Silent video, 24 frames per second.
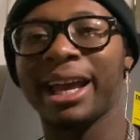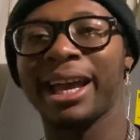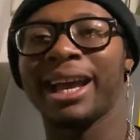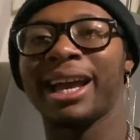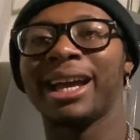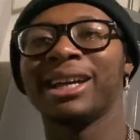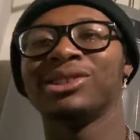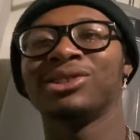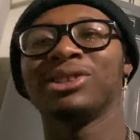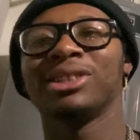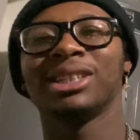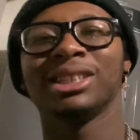
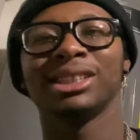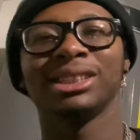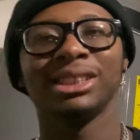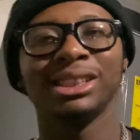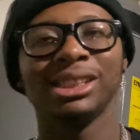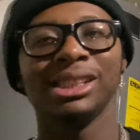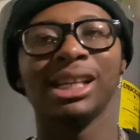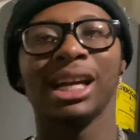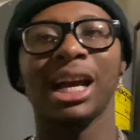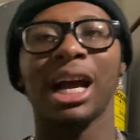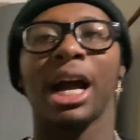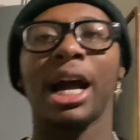As you guys
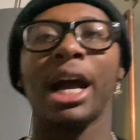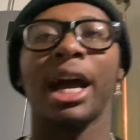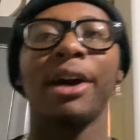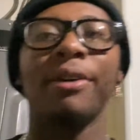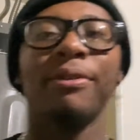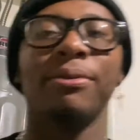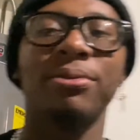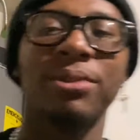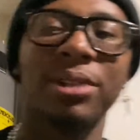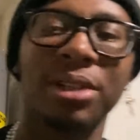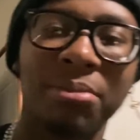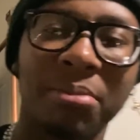see, I
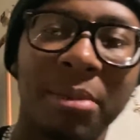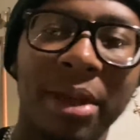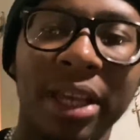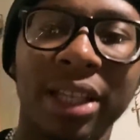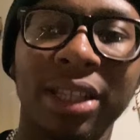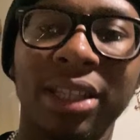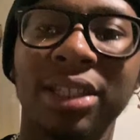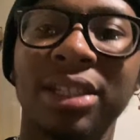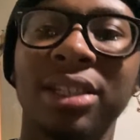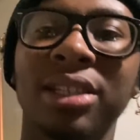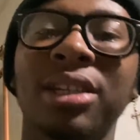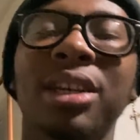have
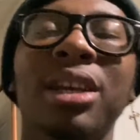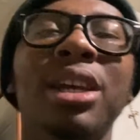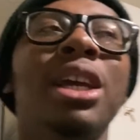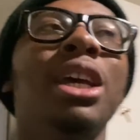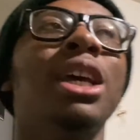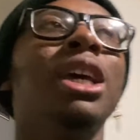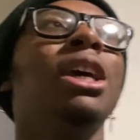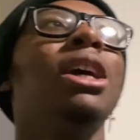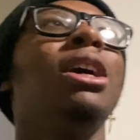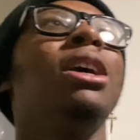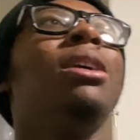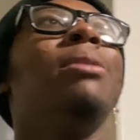mainly
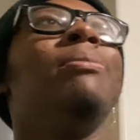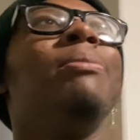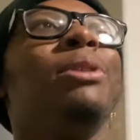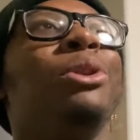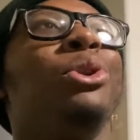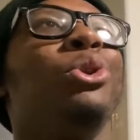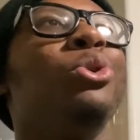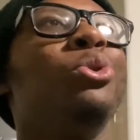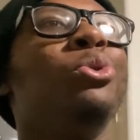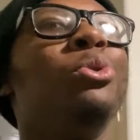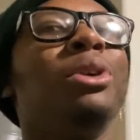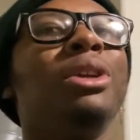been
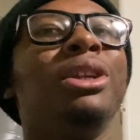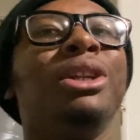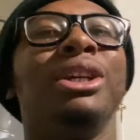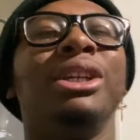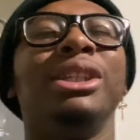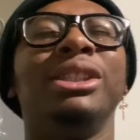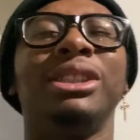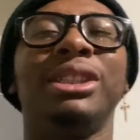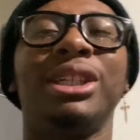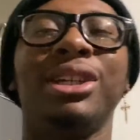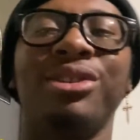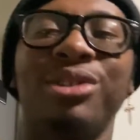doing
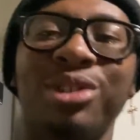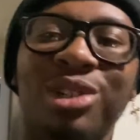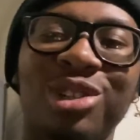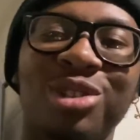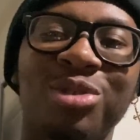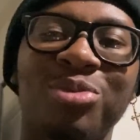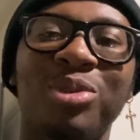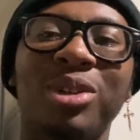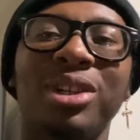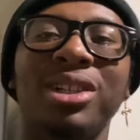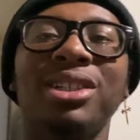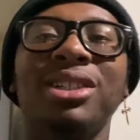interior
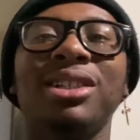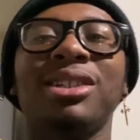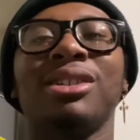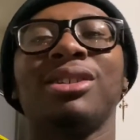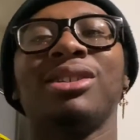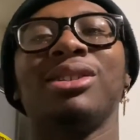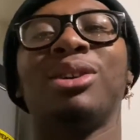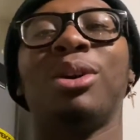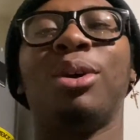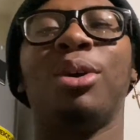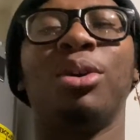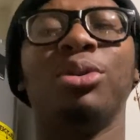work
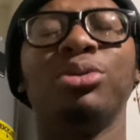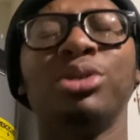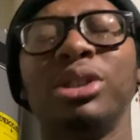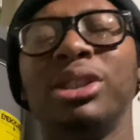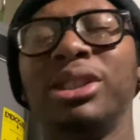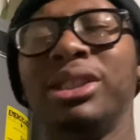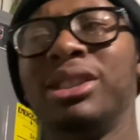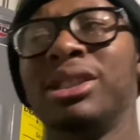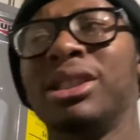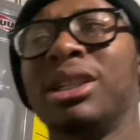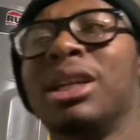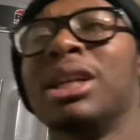
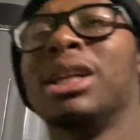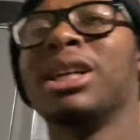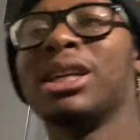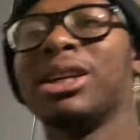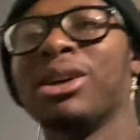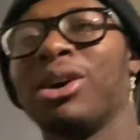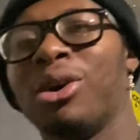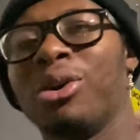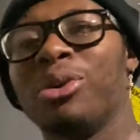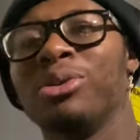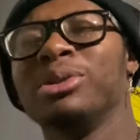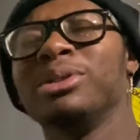only,
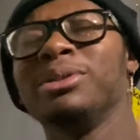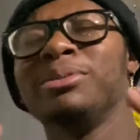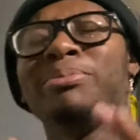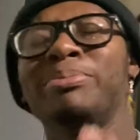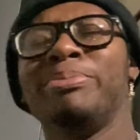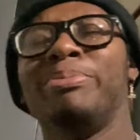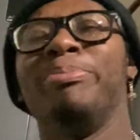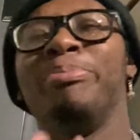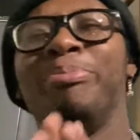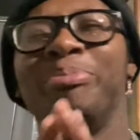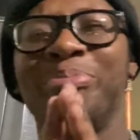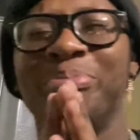only
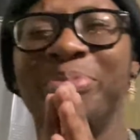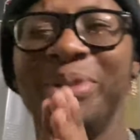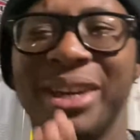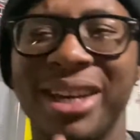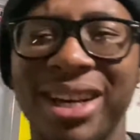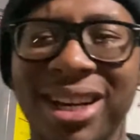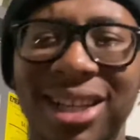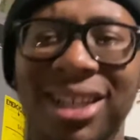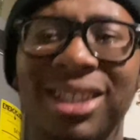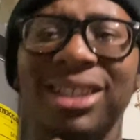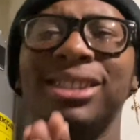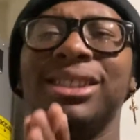
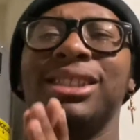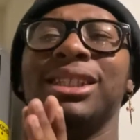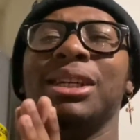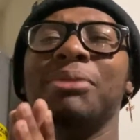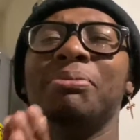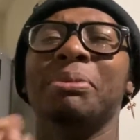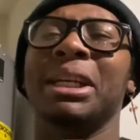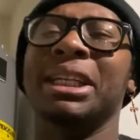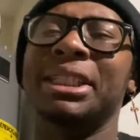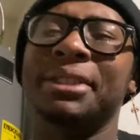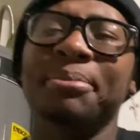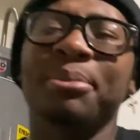because it
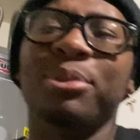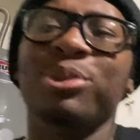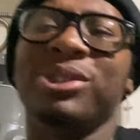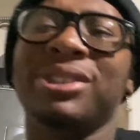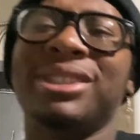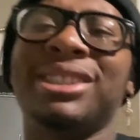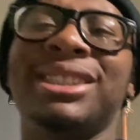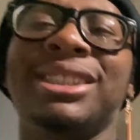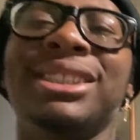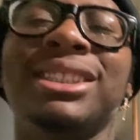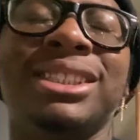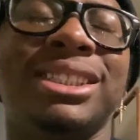makes more
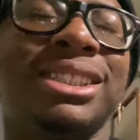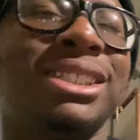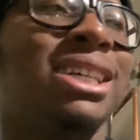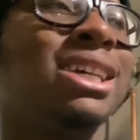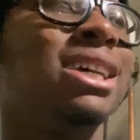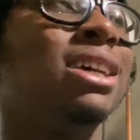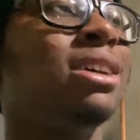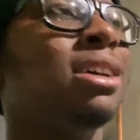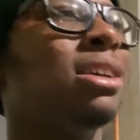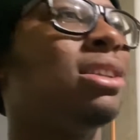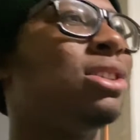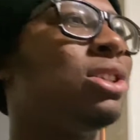sense
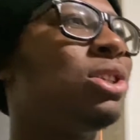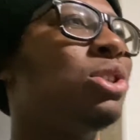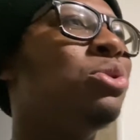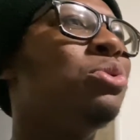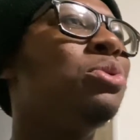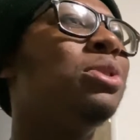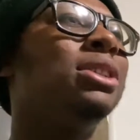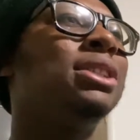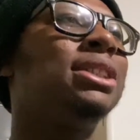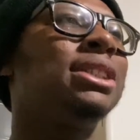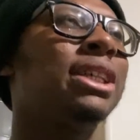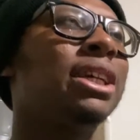to do
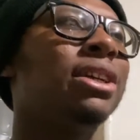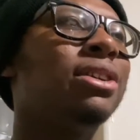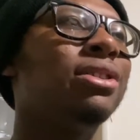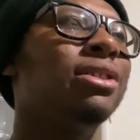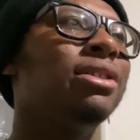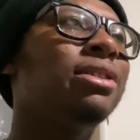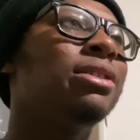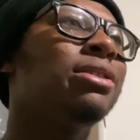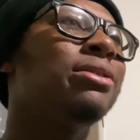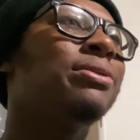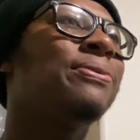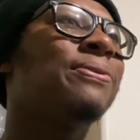
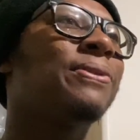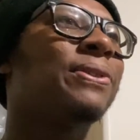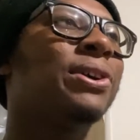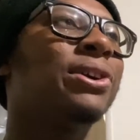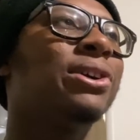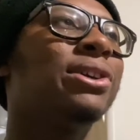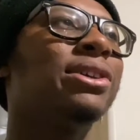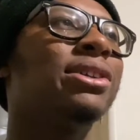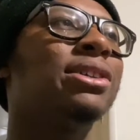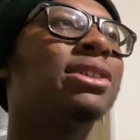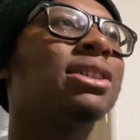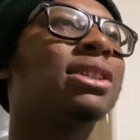interior
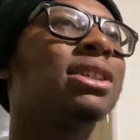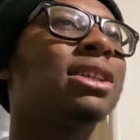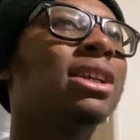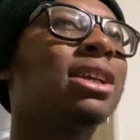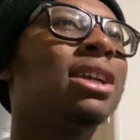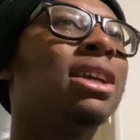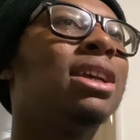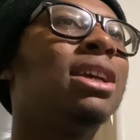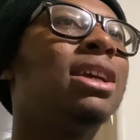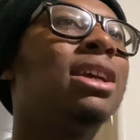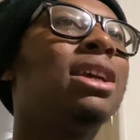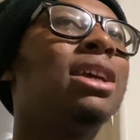first
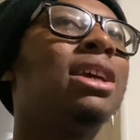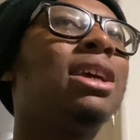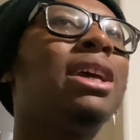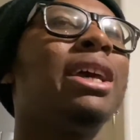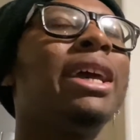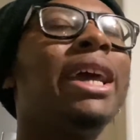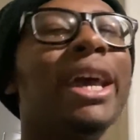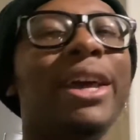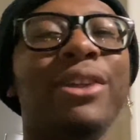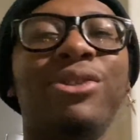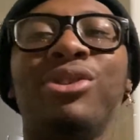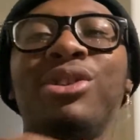
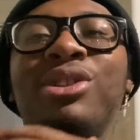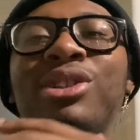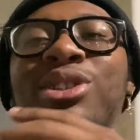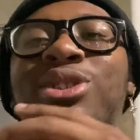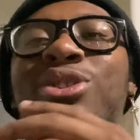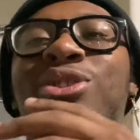and then